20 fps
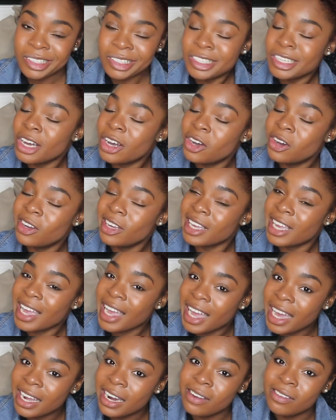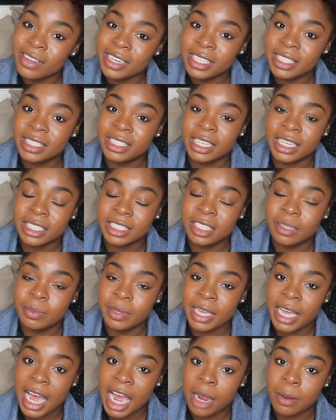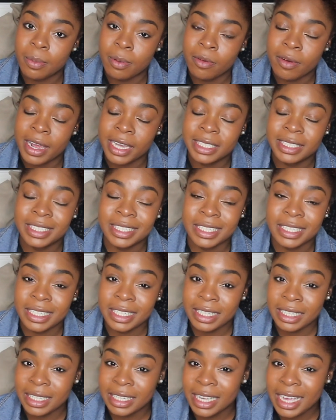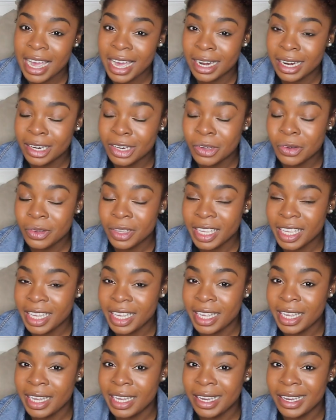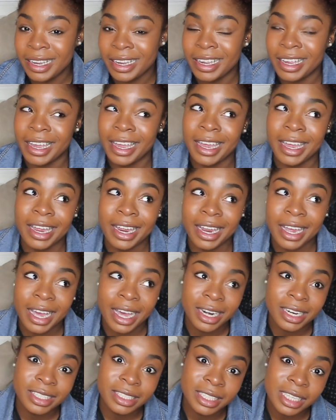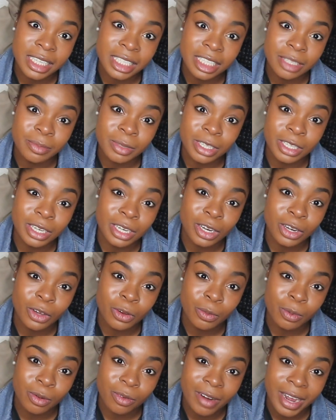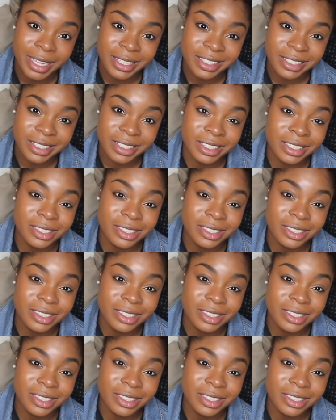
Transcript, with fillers: So it kind of really sucks to be high porosity, kind of low key, and kind of sucks to be low porosity.